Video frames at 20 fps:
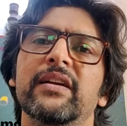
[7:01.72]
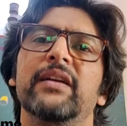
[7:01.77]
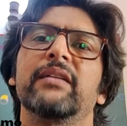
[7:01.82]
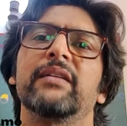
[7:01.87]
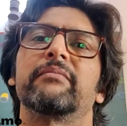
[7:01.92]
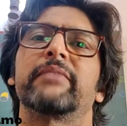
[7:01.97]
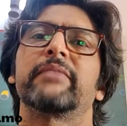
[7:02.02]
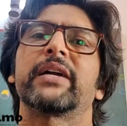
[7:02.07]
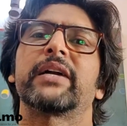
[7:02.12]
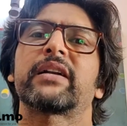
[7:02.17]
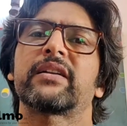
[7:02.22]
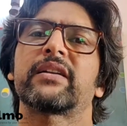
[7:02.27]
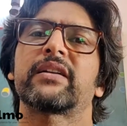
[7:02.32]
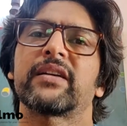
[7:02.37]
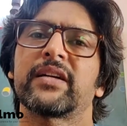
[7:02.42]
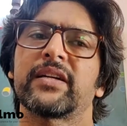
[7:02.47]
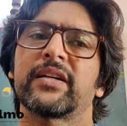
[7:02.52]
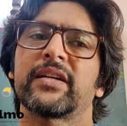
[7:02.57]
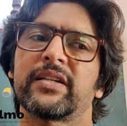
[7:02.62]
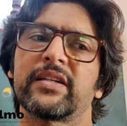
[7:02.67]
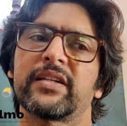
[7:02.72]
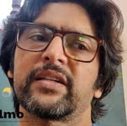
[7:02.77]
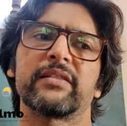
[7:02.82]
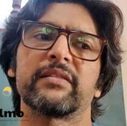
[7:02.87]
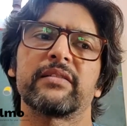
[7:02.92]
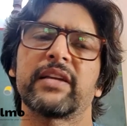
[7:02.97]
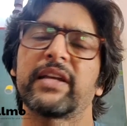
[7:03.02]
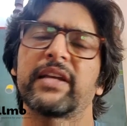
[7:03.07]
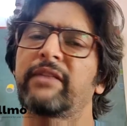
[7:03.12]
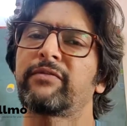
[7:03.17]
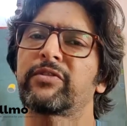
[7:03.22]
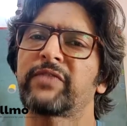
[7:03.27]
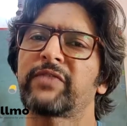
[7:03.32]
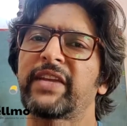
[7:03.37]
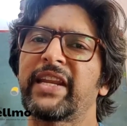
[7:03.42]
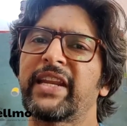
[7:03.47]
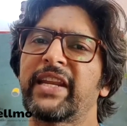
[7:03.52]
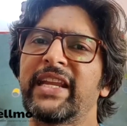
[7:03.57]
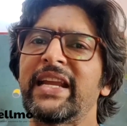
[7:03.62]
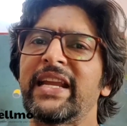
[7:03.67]
But it was
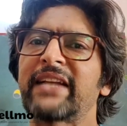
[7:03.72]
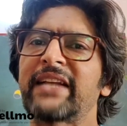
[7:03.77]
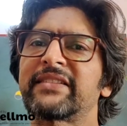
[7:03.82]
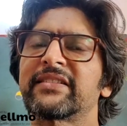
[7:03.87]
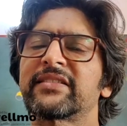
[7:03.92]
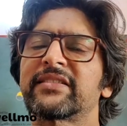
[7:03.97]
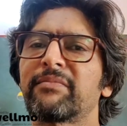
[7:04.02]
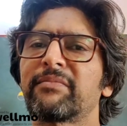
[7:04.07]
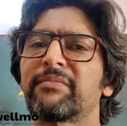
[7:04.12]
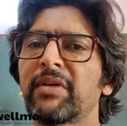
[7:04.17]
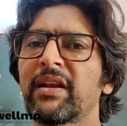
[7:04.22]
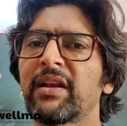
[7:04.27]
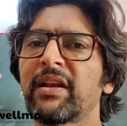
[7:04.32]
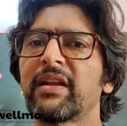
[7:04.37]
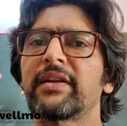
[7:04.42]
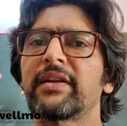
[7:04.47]
very inaccessible.